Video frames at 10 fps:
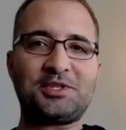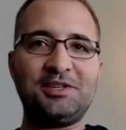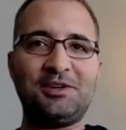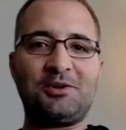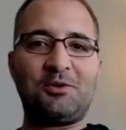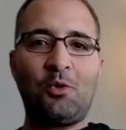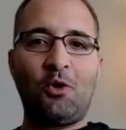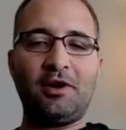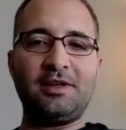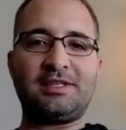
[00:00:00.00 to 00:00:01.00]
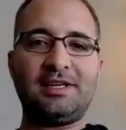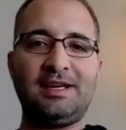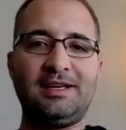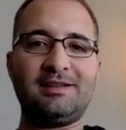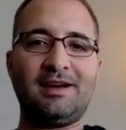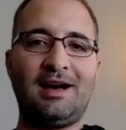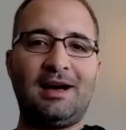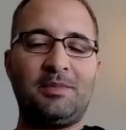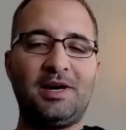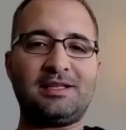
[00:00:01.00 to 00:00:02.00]
still quarantined,
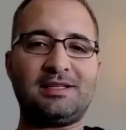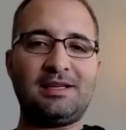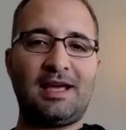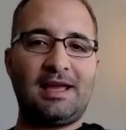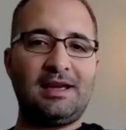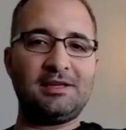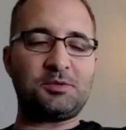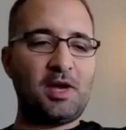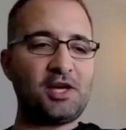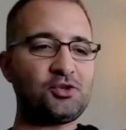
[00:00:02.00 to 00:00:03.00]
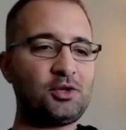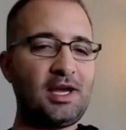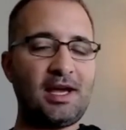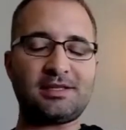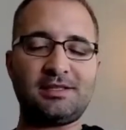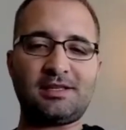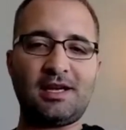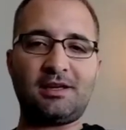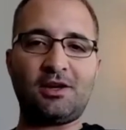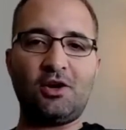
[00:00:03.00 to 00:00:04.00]
but today, special guest is
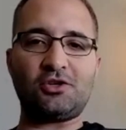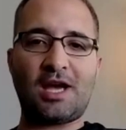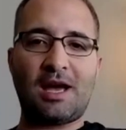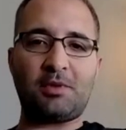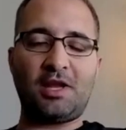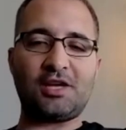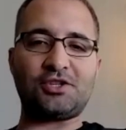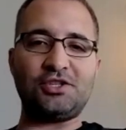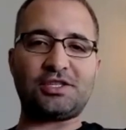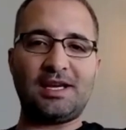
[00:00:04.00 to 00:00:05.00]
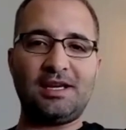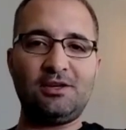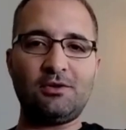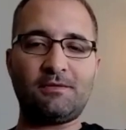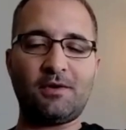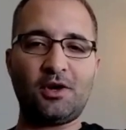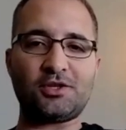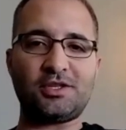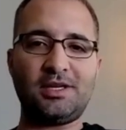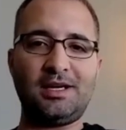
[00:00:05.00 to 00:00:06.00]
head coach at Appalachian State
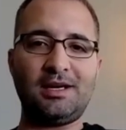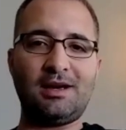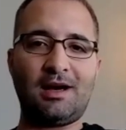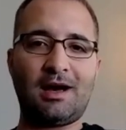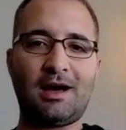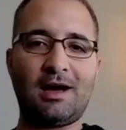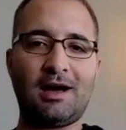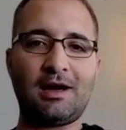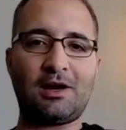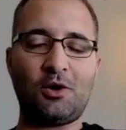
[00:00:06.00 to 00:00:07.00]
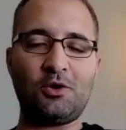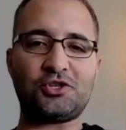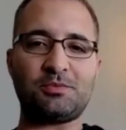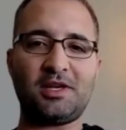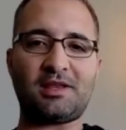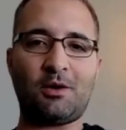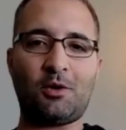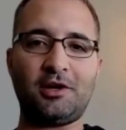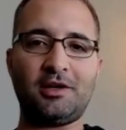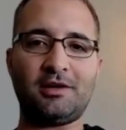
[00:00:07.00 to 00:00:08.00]
University, Coach Smith. How
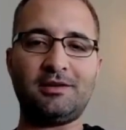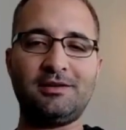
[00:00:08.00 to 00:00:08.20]
are you?